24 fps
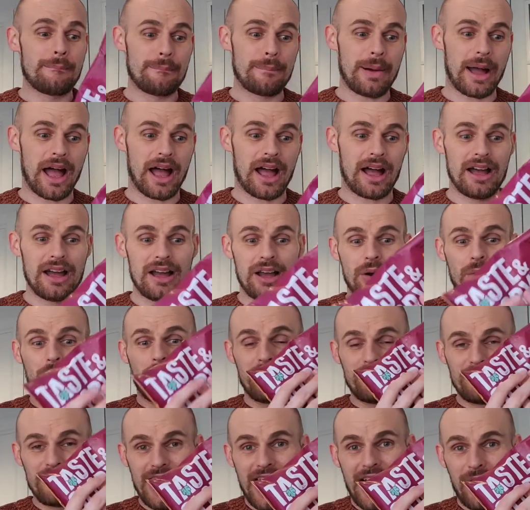but
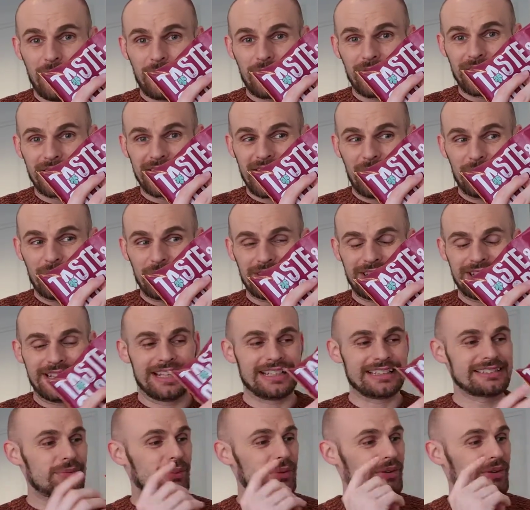we've now got to get onto this.